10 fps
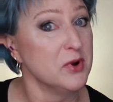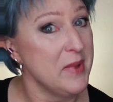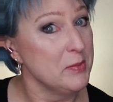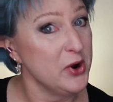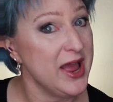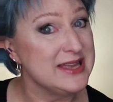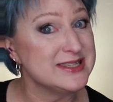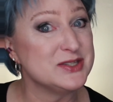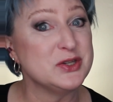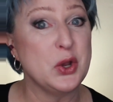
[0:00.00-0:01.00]
remember
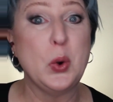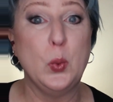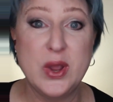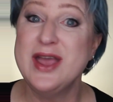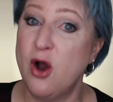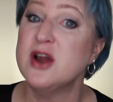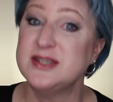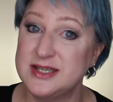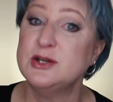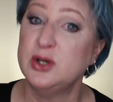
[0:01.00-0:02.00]
us? We are
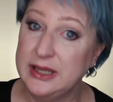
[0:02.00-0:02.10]
still